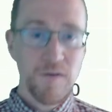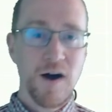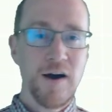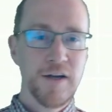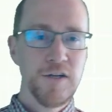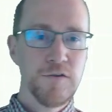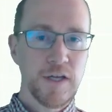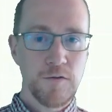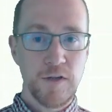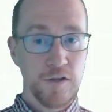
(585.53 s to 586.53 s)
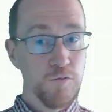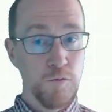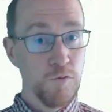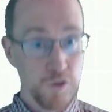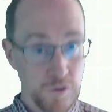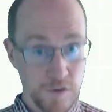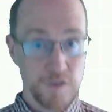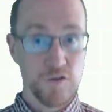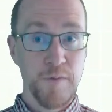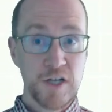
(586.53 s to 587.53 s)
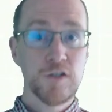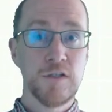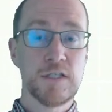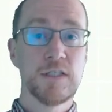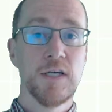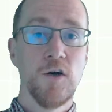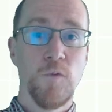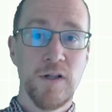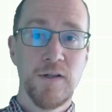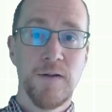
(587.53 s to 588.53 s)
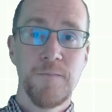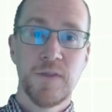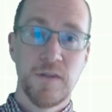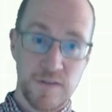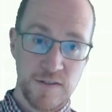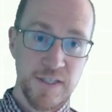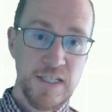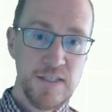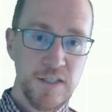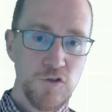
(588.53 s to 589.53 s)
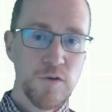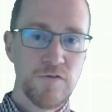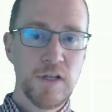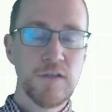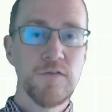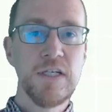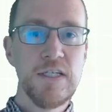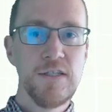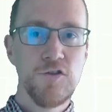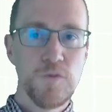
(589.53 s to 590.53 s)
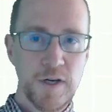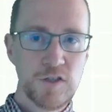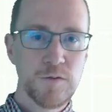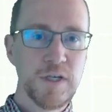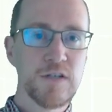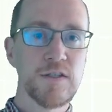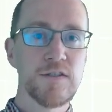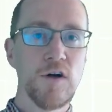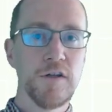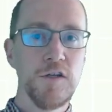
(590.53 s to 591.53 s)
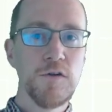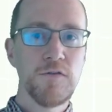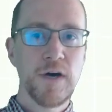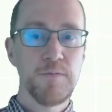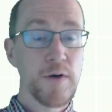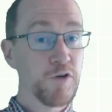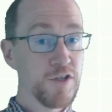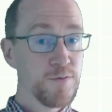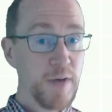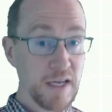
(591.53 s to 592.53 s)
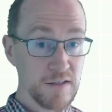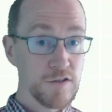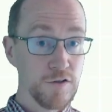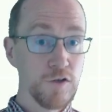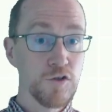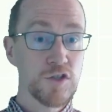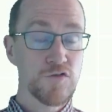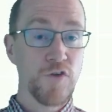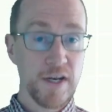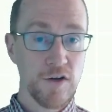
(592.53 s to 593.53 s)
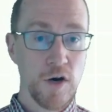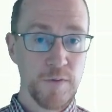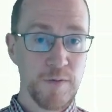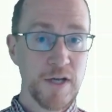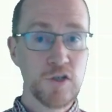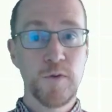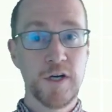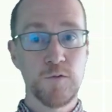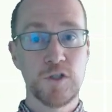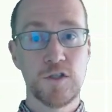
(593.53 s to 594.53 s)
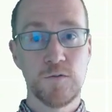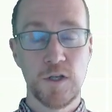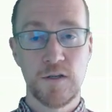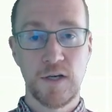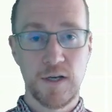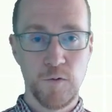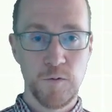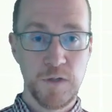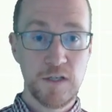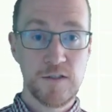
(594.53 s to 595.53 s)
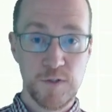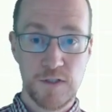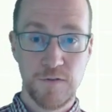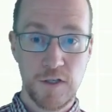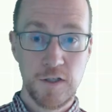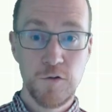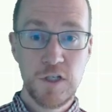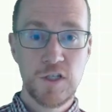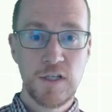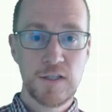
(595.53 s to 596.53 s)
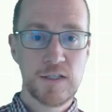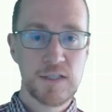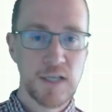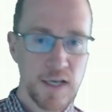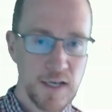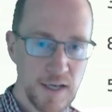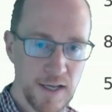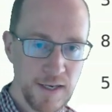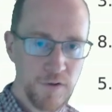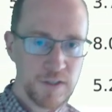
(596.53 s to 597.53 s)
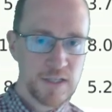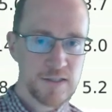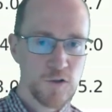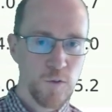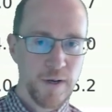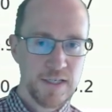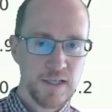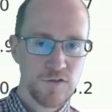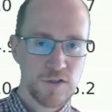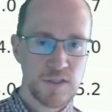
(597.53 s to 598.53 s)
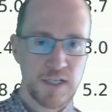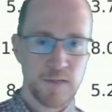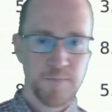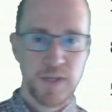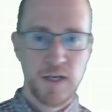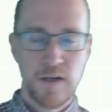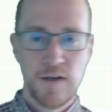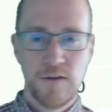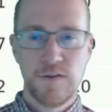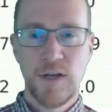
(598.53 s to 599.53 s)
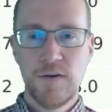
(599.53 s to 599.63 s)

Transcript: argue that you should also measure this. Well, this is relatively easy to measure because it's all a unified memory space. So you could just write a copy benchmark, which is what we did specifically. Luigi did this, and now it gets quite interesting. So now it's